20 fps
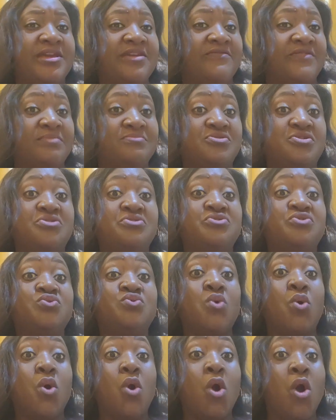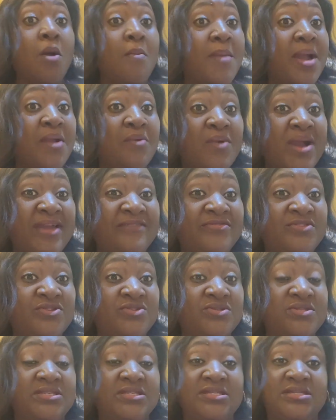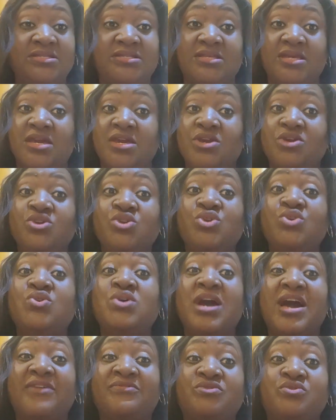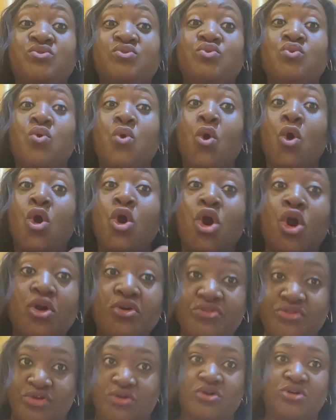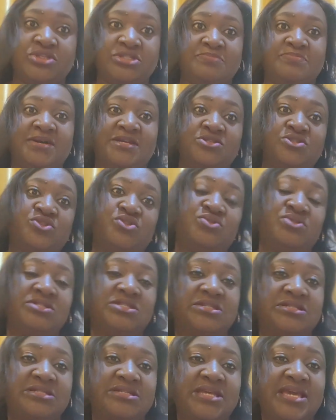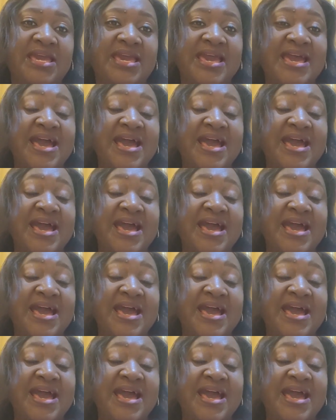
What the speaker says: If I'm going to do all my wife duties, you have to do all the husband duties."